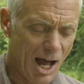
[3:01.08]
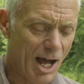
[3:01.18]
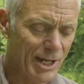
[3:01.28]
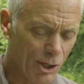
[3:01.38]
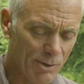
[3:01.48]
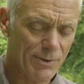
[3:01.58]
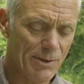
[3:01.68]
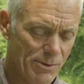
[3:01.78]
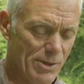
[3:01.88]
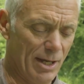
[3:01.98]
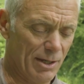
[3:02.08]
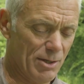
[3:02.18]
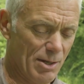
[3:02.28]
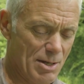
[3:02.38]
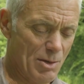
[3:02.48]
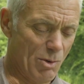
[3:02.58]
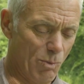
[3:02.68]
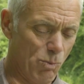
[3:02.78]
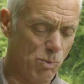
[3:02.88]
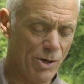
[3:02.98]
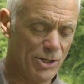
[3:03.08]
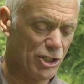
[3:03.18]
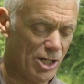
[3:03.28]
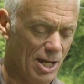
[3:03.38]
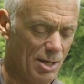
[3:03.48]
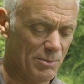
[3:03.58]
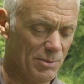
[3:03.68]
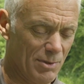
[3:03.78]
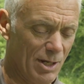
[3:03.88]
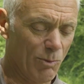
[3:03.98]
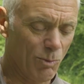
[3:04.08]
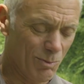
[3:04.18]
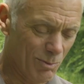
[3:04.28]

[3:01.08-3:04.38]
I often think, what a shame, you know,